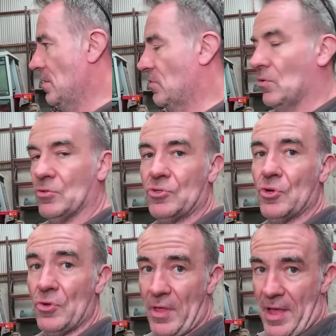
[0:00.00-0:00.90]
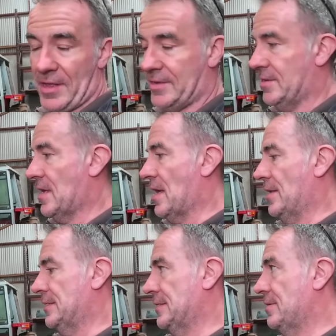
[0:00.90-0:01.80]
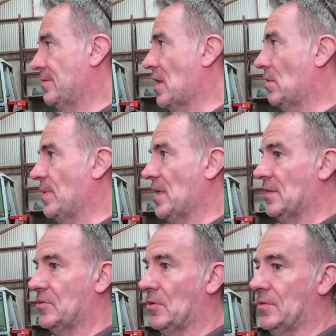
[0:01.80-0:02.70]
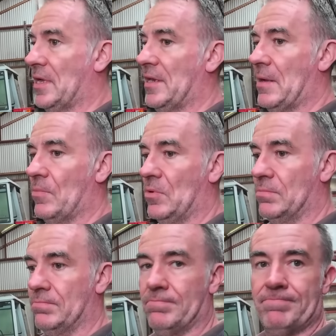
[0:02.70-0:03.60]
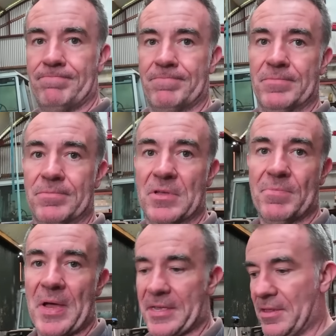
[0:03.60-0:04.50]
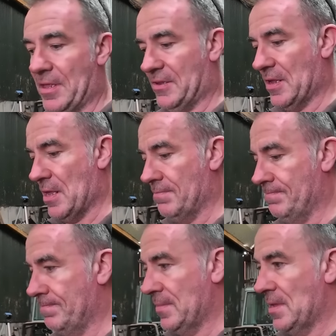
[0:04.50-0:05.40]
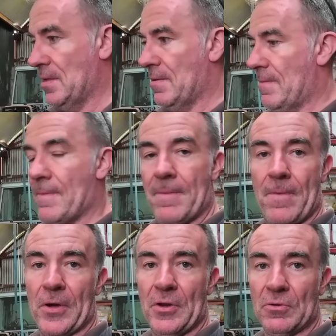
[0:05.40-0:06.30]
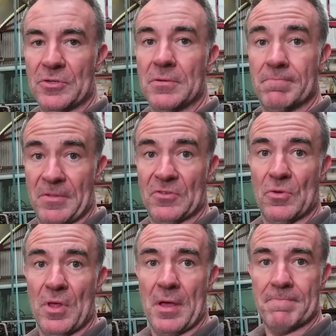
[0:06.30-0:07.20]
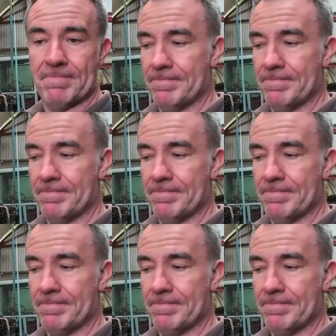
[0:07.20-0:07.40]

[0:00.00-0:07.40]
So I'll do that, and that'll be that done, and then we'll get back to this again. Okie dokes, let's do that.